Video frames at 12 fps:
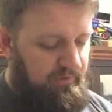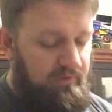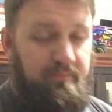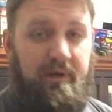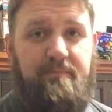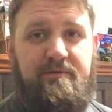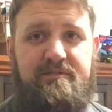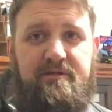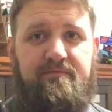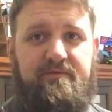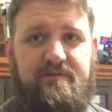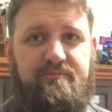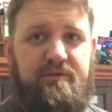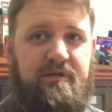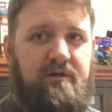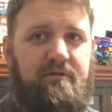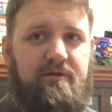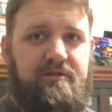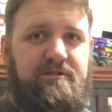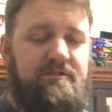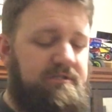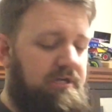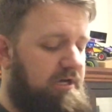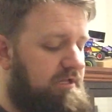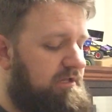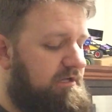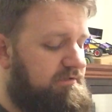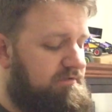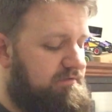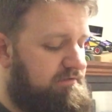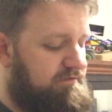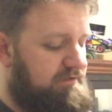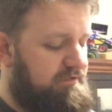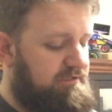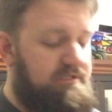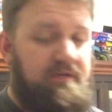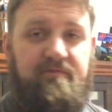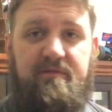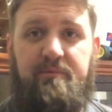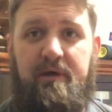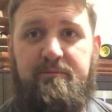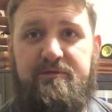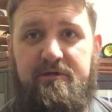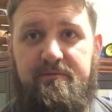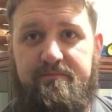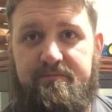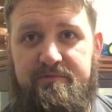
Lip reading: the pipe itself is, but the coloration is not. I talked to Steve at the pipe show.